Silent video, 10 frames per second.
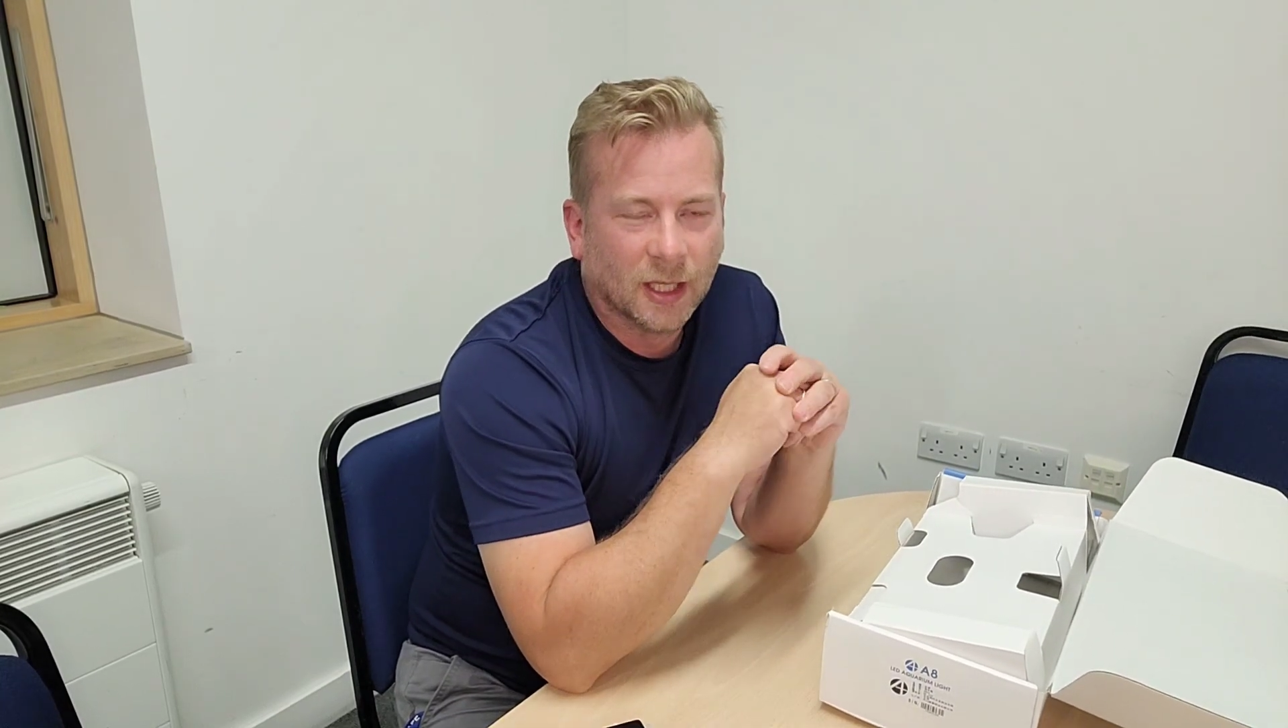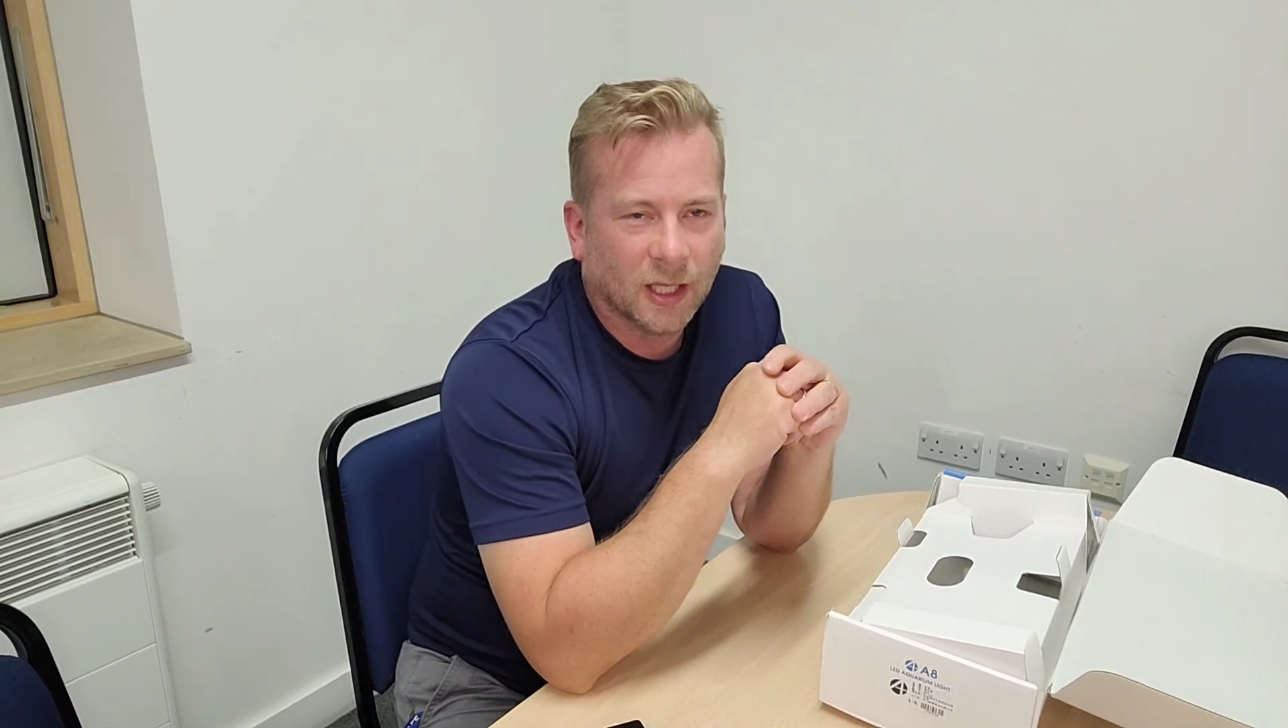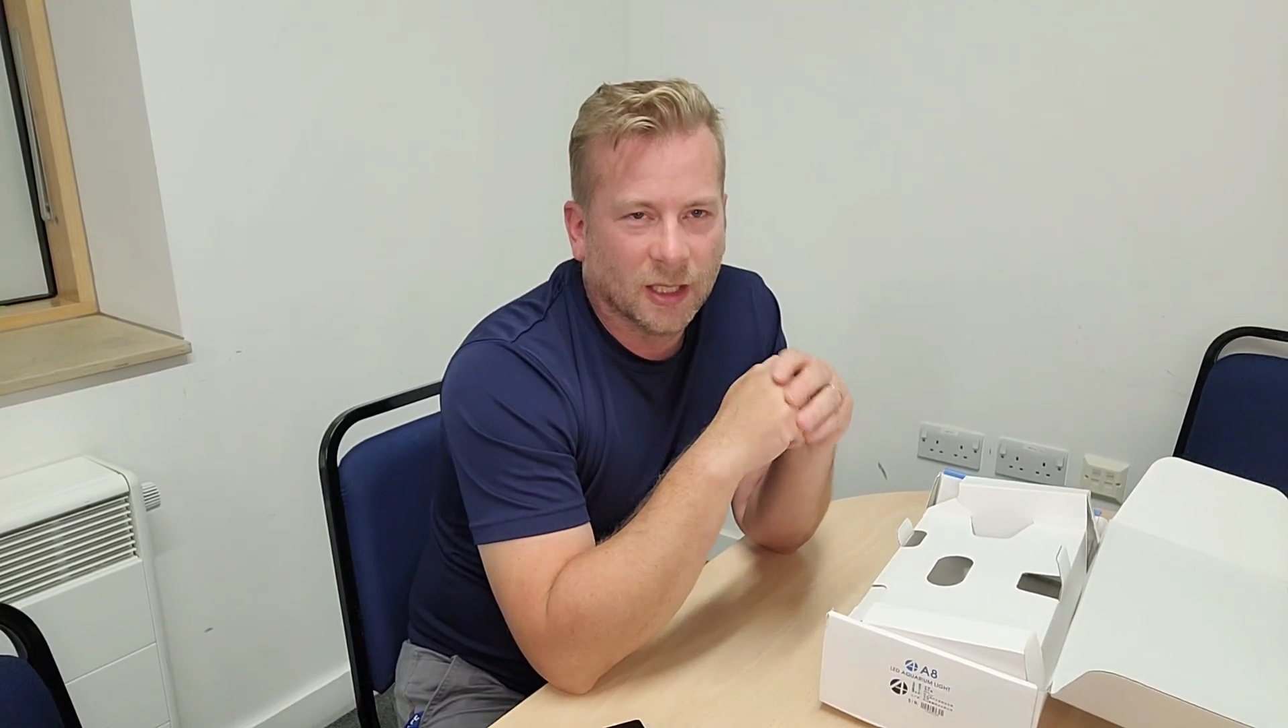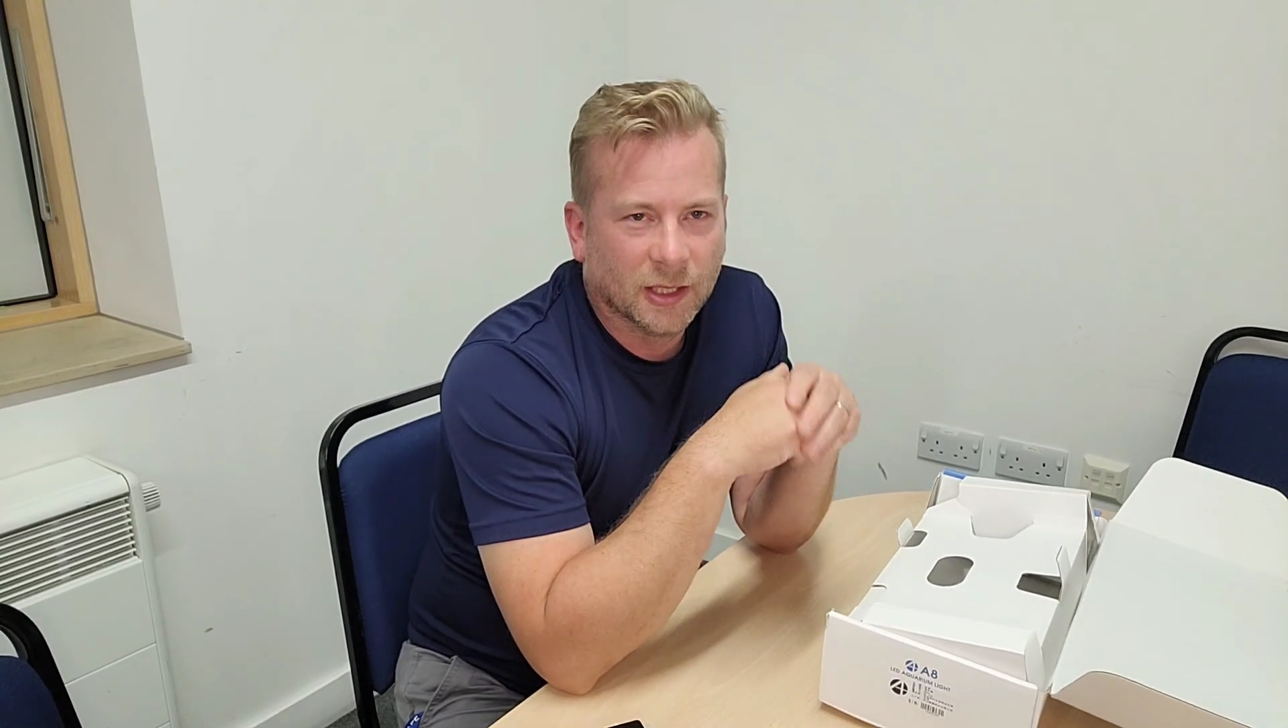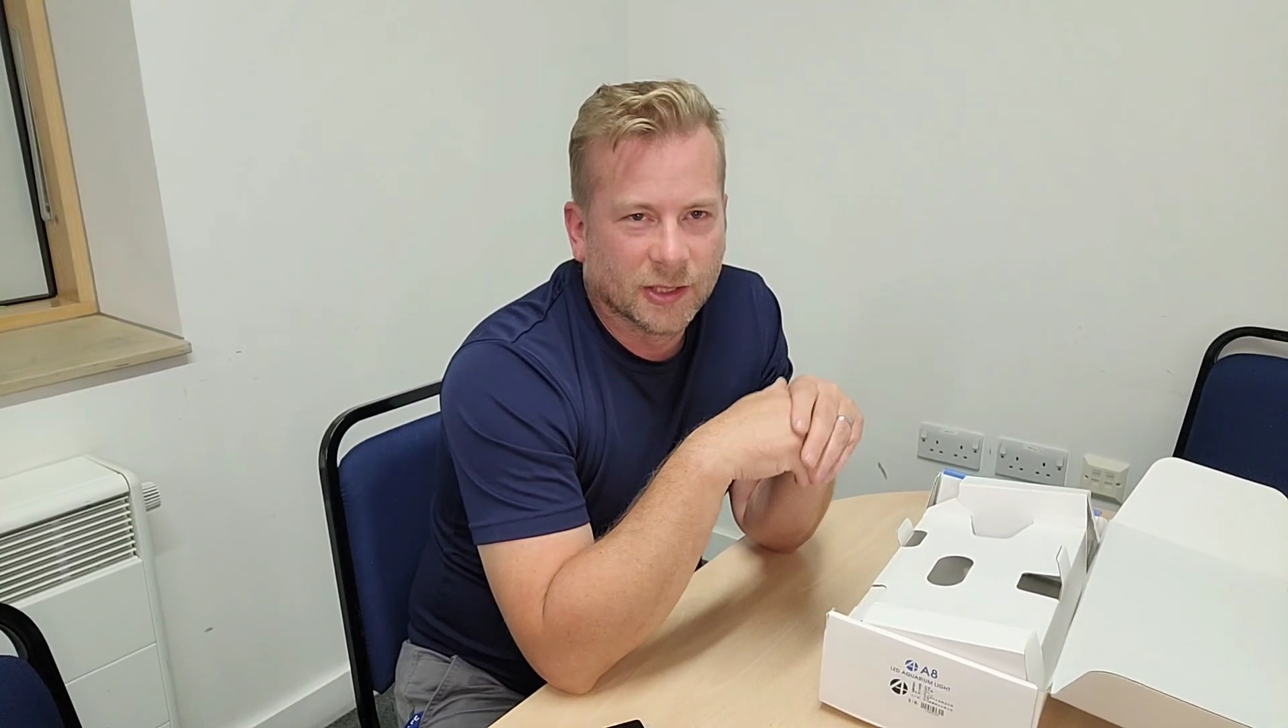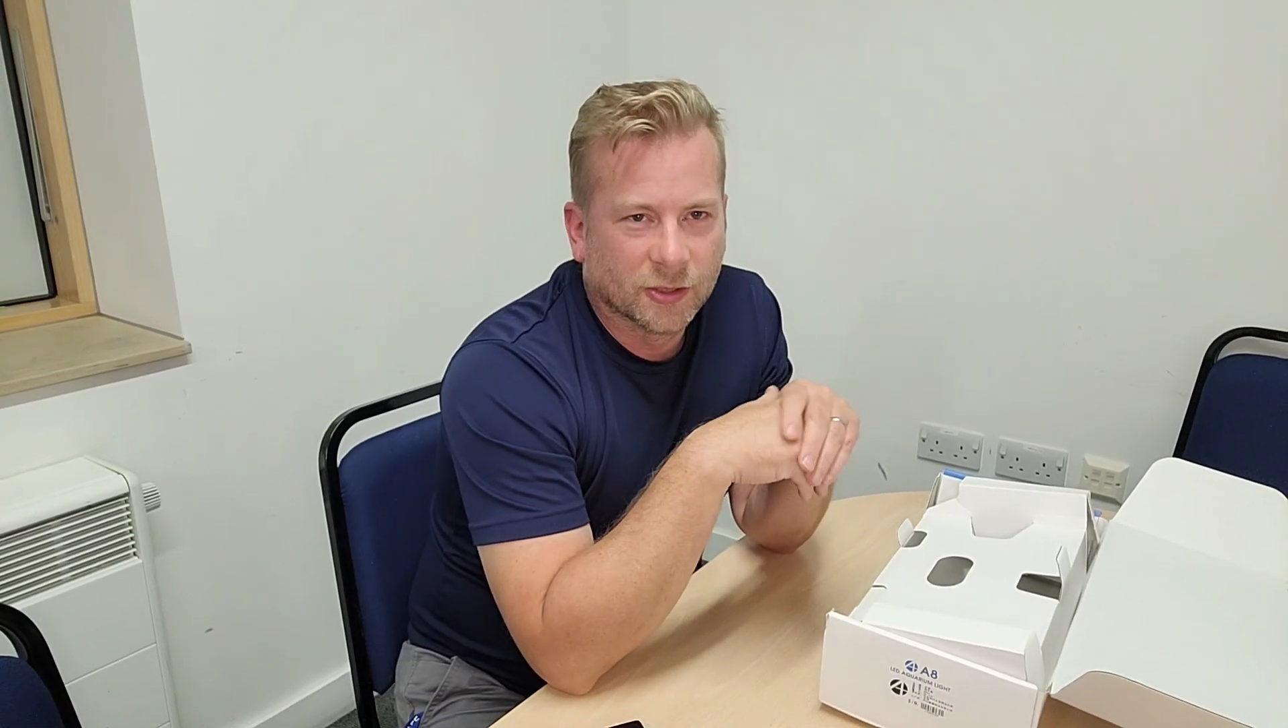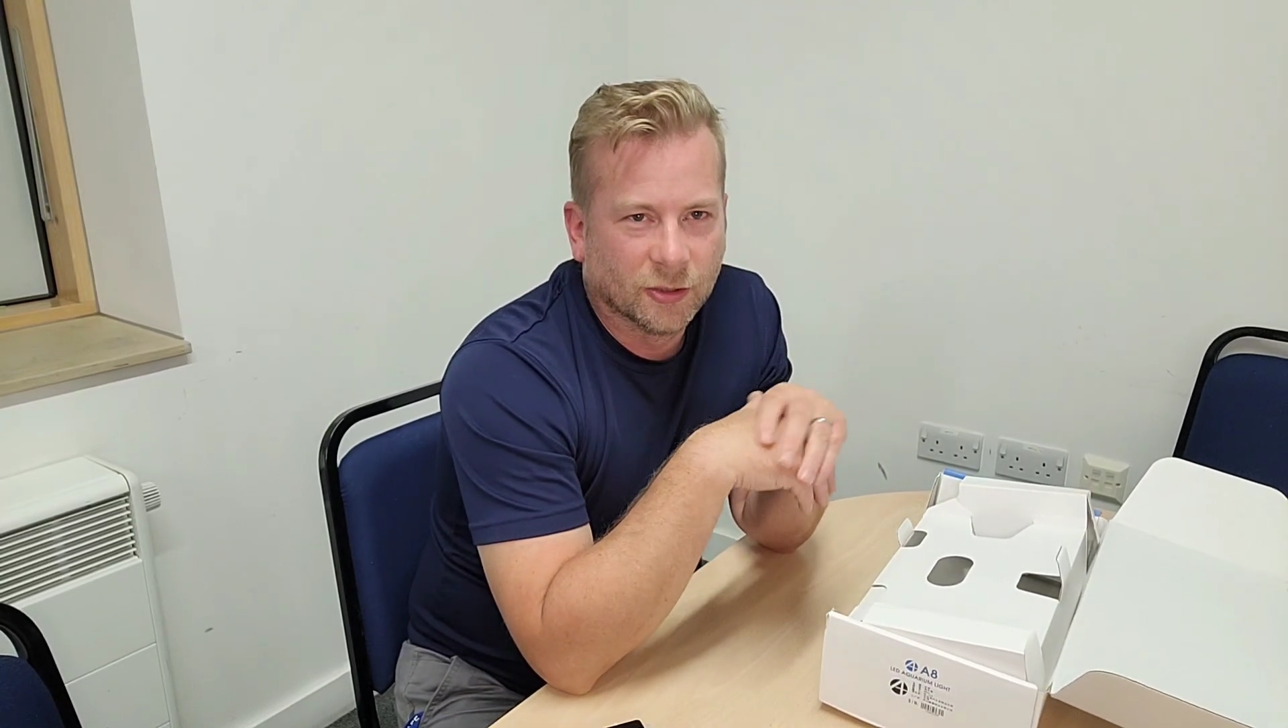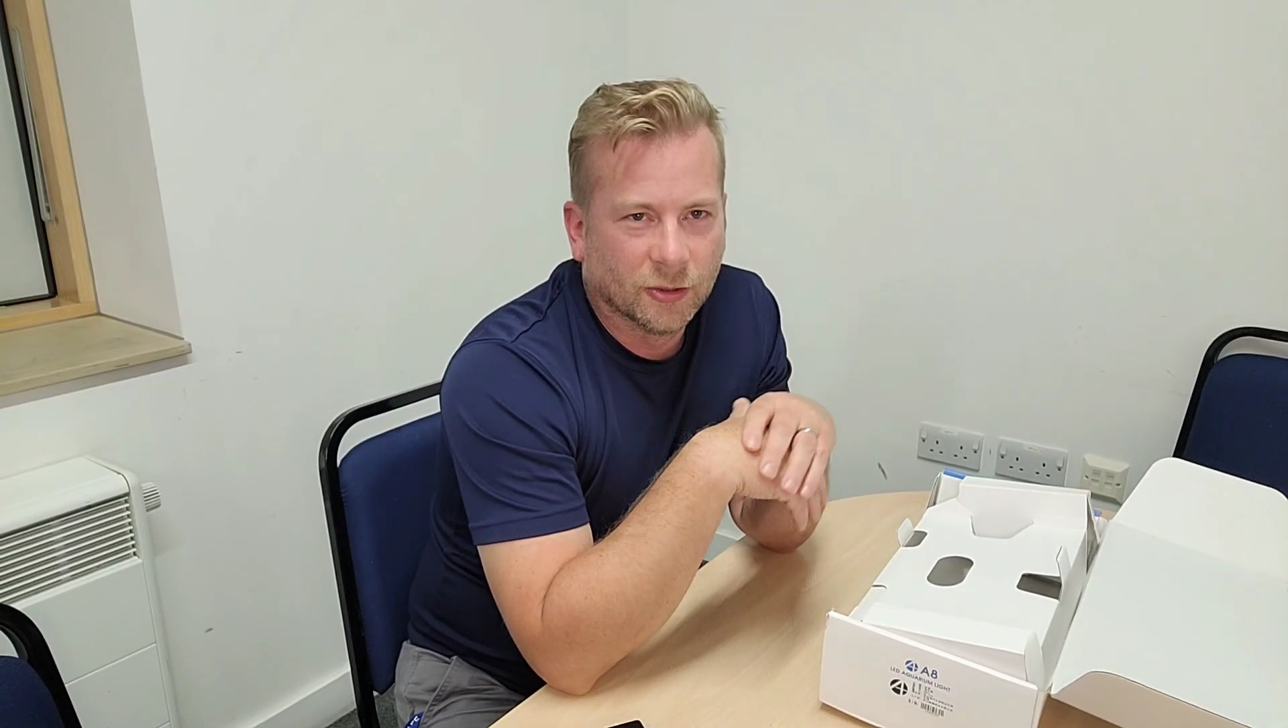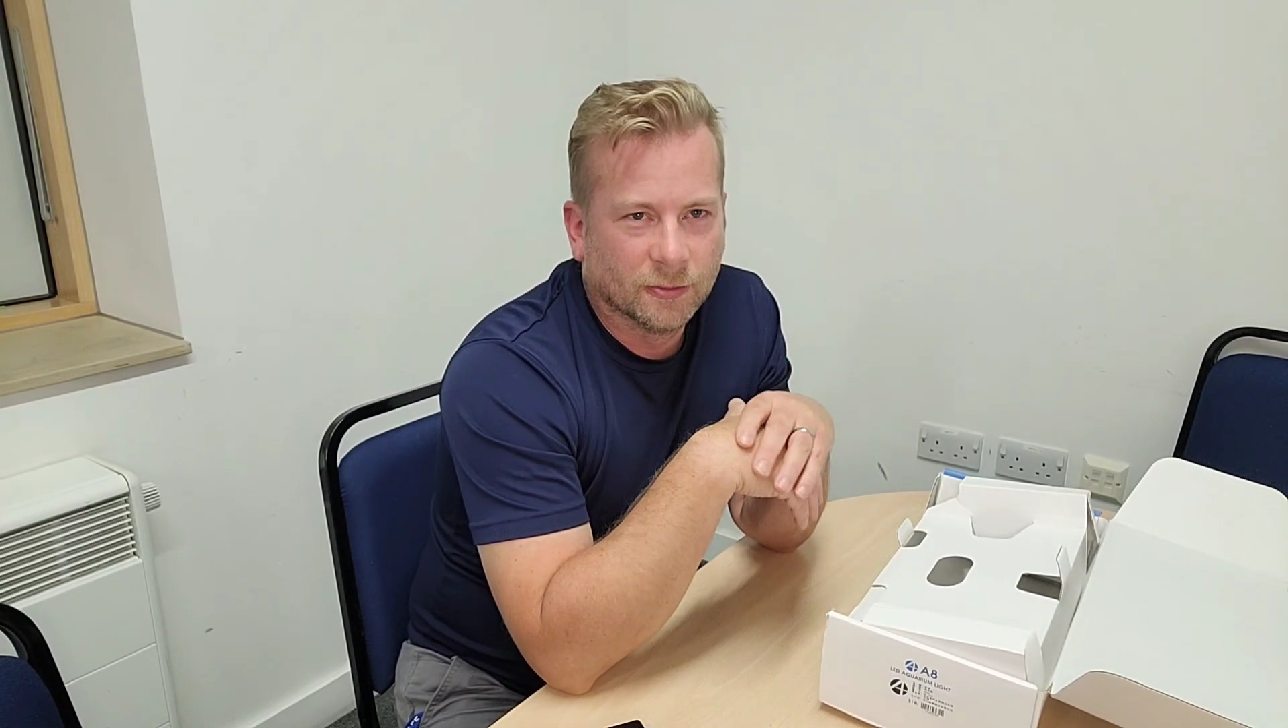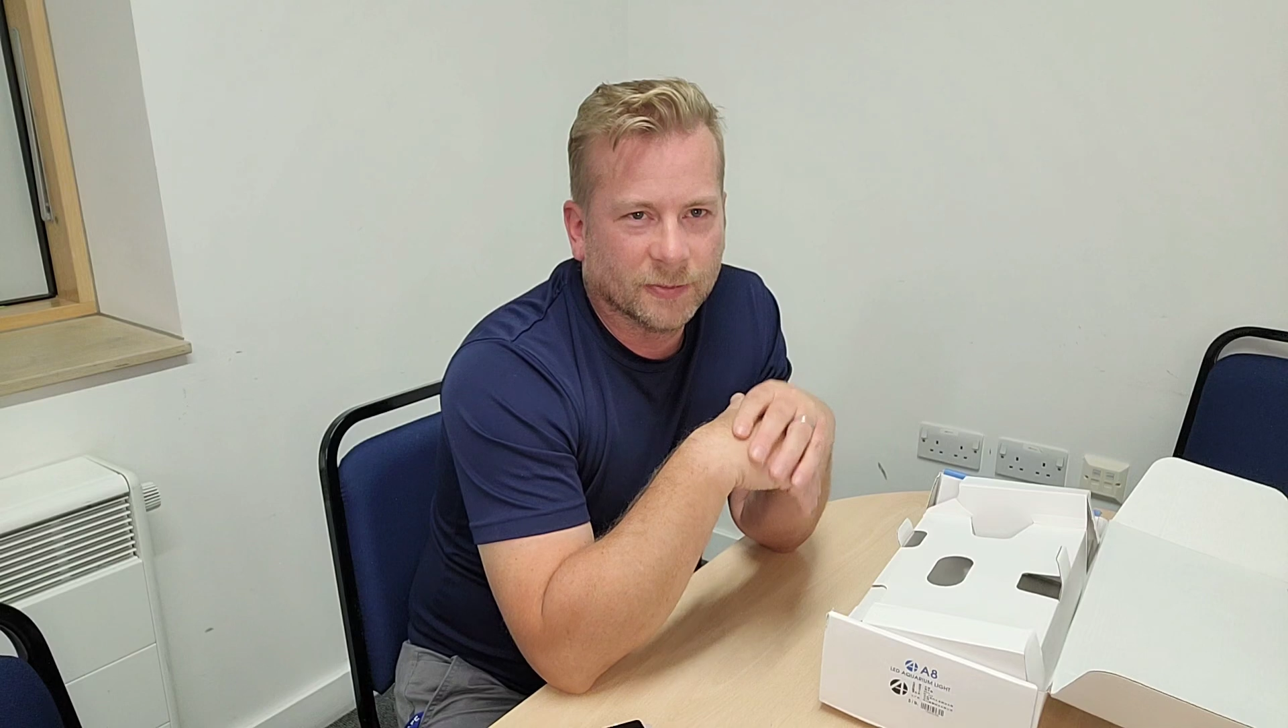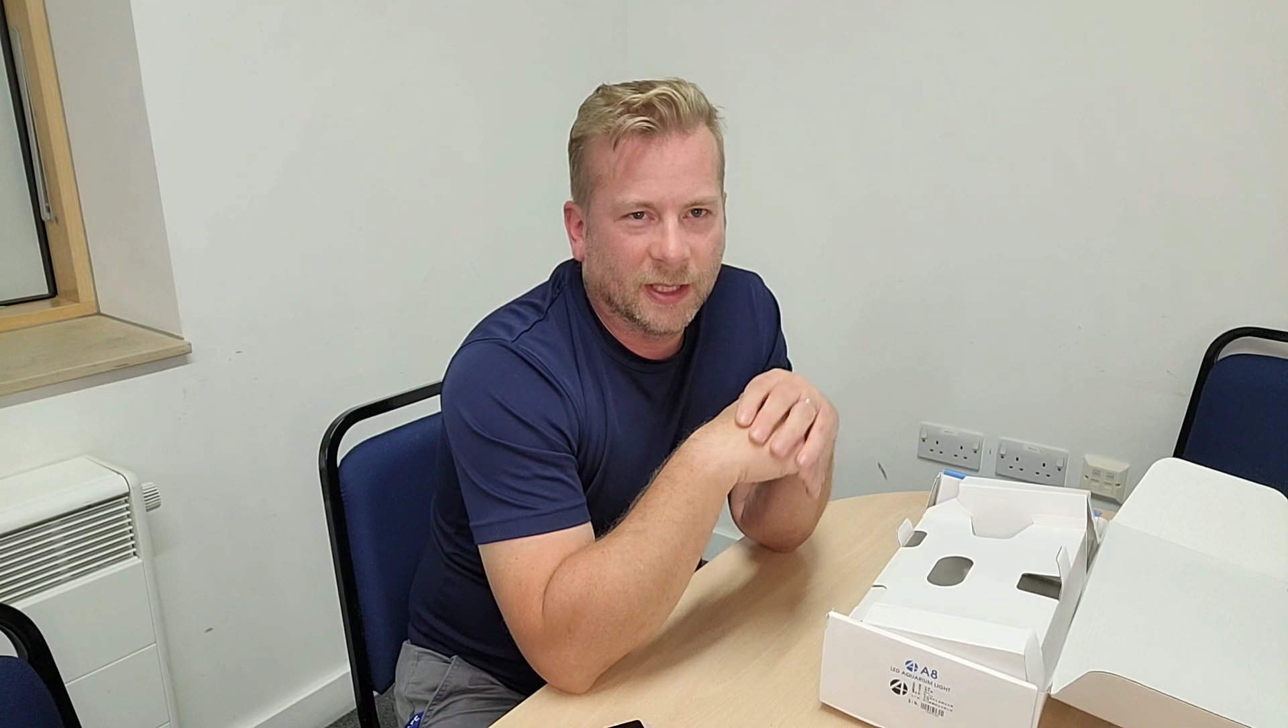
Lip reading: colours or